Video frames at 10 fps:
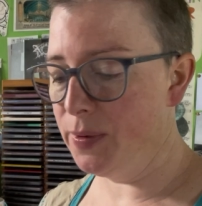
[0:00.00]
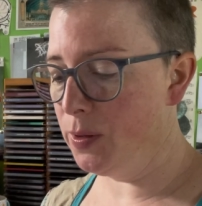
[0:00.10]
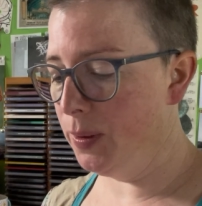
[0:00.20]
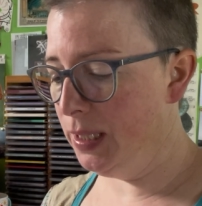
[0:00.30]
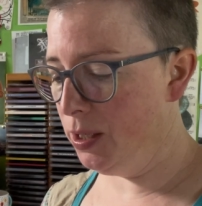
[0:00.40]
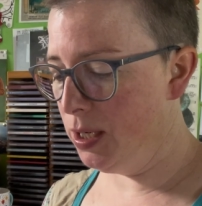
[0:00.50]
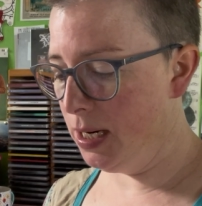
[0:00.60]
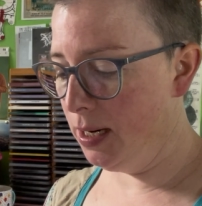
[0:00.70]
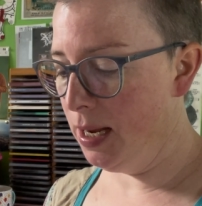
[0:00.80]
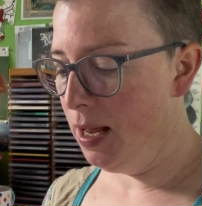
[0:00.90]
So this
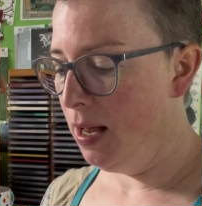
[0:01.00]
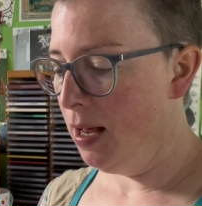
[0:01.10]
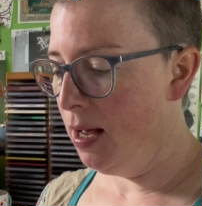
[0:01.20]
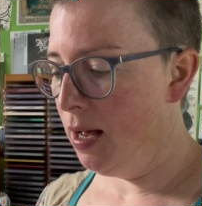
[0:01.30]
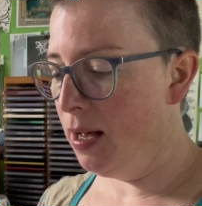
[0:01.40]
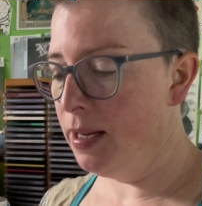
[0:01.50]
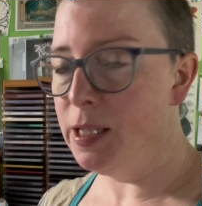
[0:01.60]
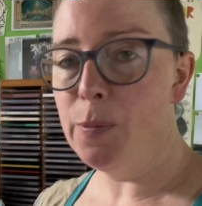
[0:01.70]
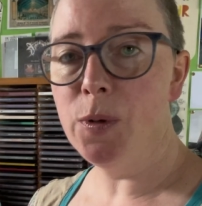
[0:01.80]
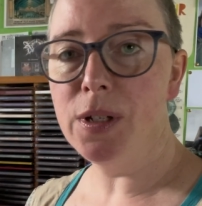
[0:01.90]
year I
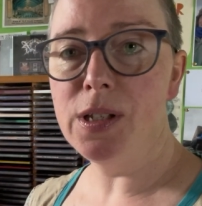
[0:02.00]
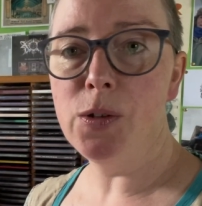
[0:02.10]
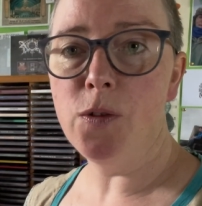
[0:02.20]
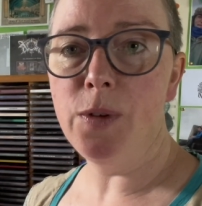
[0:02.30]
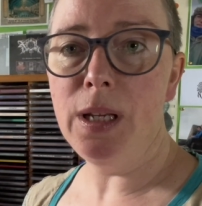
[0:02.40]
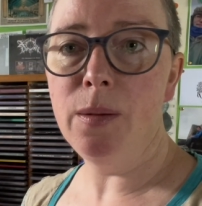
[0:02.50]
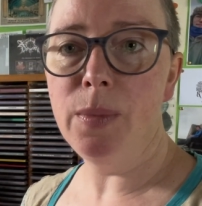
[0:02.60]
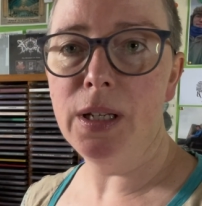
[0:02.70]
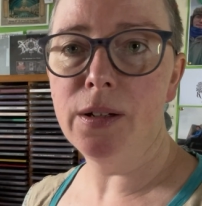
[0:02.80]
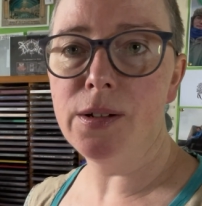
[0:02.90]
spoke to Sophie
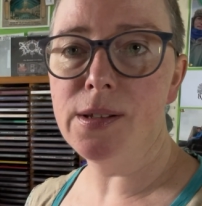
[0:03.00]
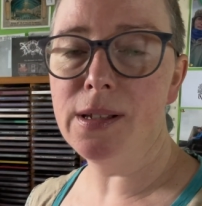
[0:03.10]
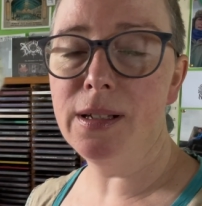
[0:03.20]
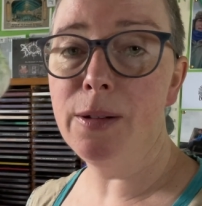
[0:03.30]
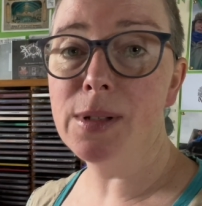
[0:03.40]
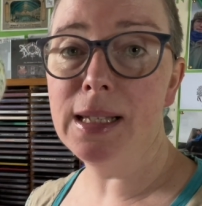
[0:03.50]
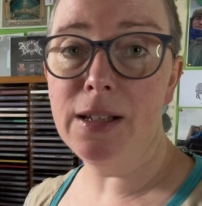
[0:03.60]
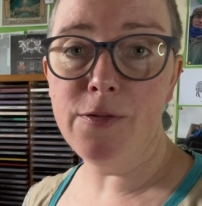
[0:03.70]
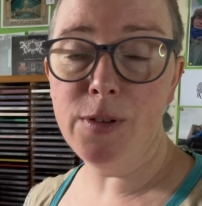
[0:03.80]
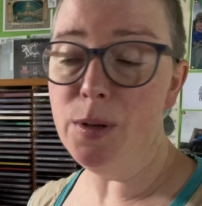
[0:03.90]
because it was
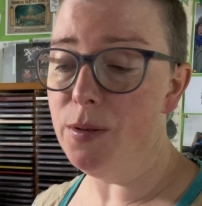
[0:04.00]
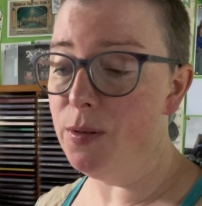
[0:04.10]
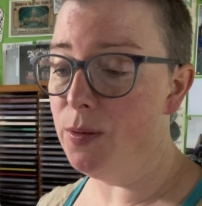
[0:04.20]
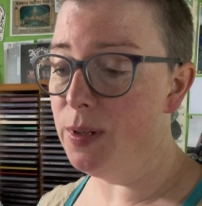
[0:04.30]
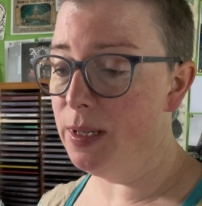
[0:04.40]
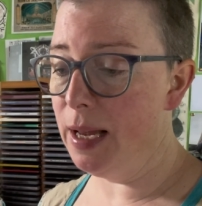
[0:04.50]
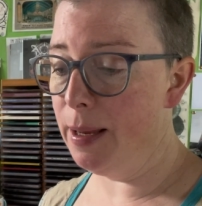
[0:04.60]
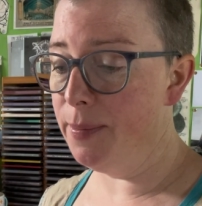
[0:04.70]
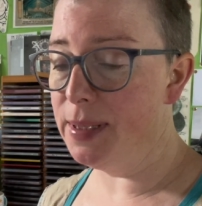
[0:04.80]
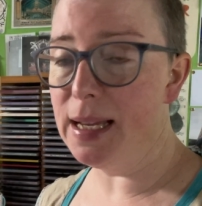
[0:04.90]
Liv who
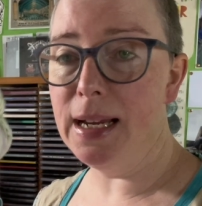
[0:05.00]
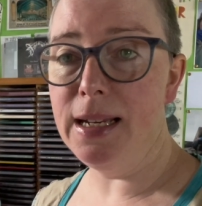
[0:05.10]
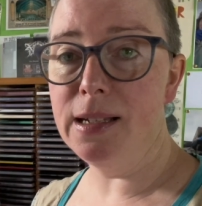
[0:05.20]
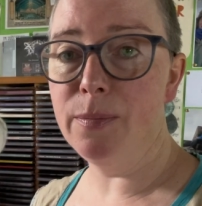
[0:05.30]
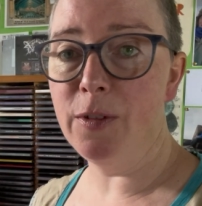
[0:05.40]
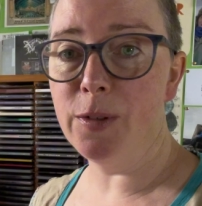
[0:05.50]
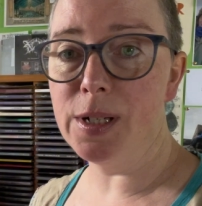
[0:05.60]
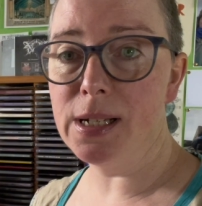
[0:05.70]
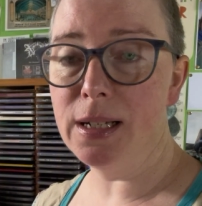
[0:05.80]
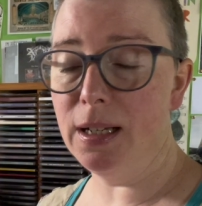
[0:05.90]
dyed my
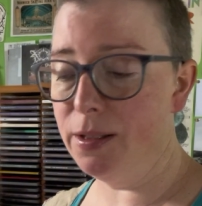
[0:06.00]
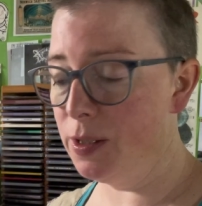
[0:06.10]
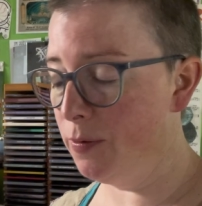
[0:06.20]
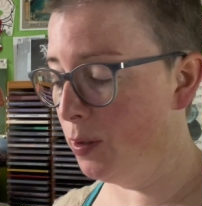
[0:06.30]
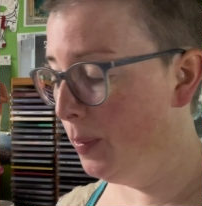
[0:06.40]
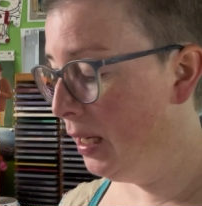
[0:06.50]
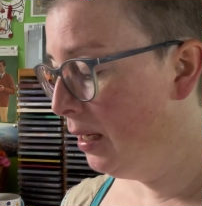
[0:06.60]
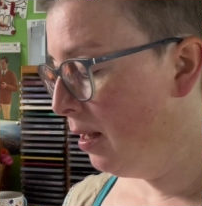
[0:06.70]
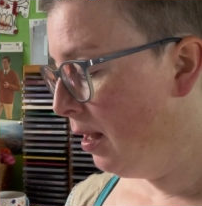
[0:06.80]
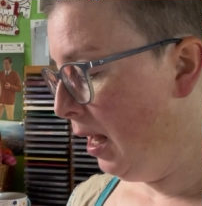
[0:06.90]
first colours for me,
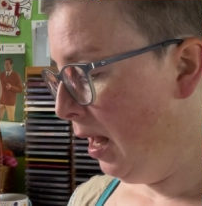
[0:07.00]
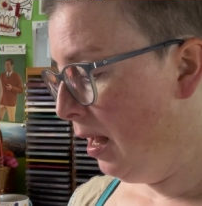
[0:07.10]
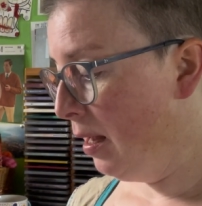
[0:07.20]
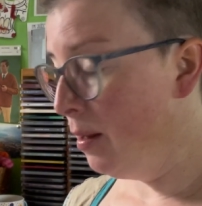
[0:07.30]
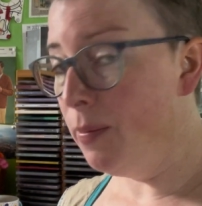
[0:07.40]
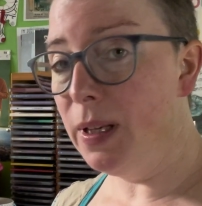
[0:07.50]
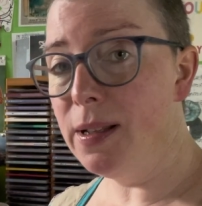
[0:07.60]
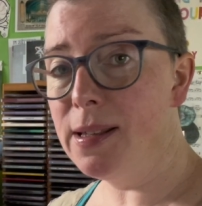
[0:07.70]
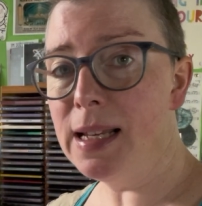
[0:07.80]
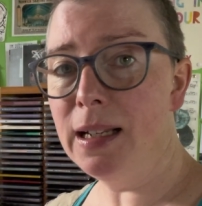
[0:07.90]

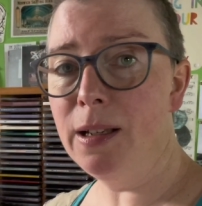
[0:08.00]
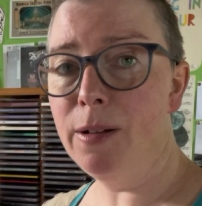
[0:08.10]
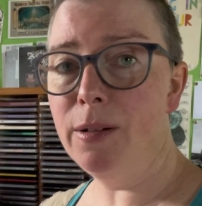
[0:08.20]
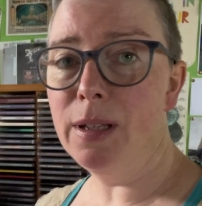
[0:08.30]
and sadly,